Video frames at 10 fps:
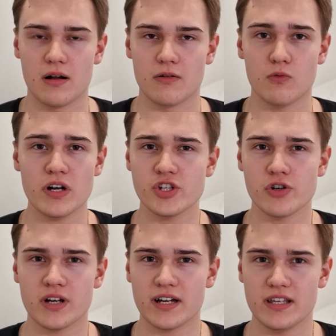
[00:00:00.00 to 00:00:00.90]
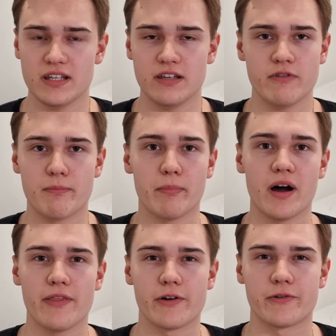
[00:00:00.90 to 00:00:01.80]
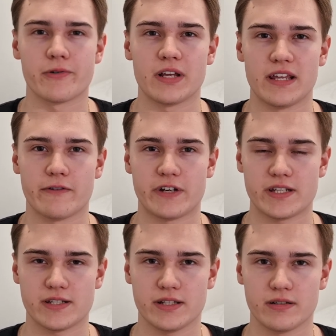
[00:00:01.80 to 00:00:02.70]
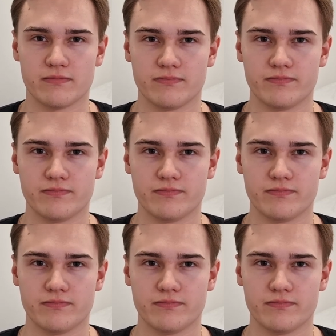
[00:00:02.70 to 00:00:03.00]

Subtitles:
why should I even bother investing?